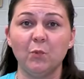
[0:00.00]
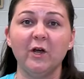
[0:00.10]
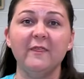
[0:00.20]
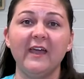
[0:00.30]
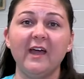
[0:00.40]

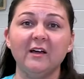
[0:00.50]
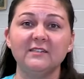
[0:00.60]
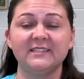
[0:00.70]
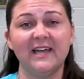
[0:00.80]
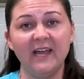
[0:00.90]
where they are
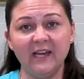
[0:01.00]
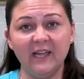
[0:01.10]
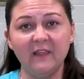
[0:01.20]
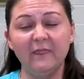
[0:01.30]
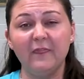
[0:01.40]

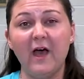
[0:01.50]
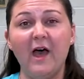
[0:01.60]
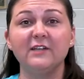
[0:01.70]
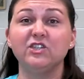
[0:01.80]
designing uh,